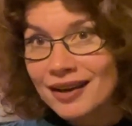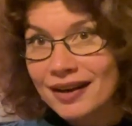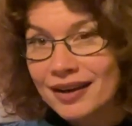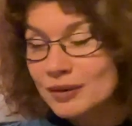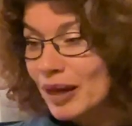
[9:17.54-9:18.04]

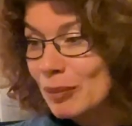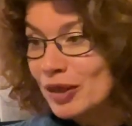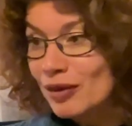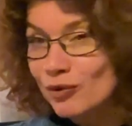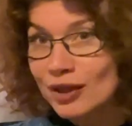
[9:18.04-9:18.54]
And
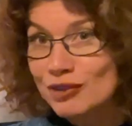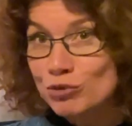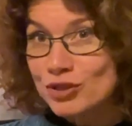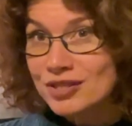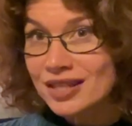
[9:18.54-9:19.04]
maybe if you are
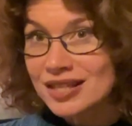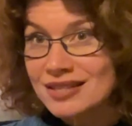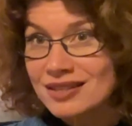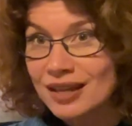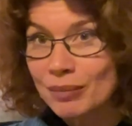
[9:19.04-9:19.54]
interested,
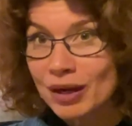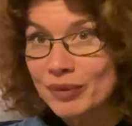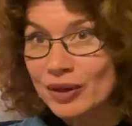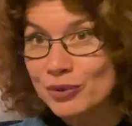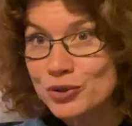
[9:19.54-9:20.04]
there might
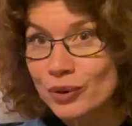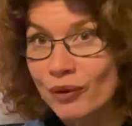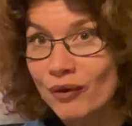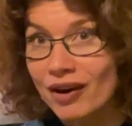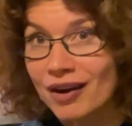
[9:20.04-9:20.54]
be
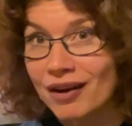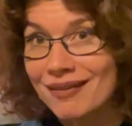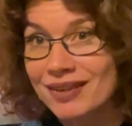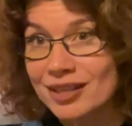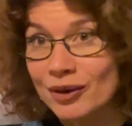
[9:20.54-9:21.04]
also a
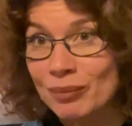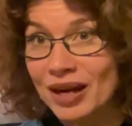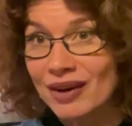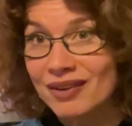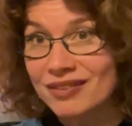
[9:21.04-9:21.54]
video
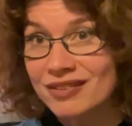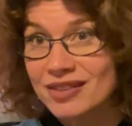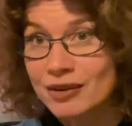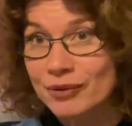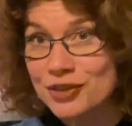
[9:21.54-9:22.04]
about the
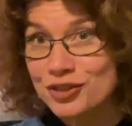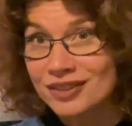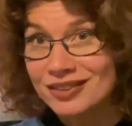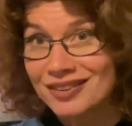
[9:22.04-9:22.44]
creature,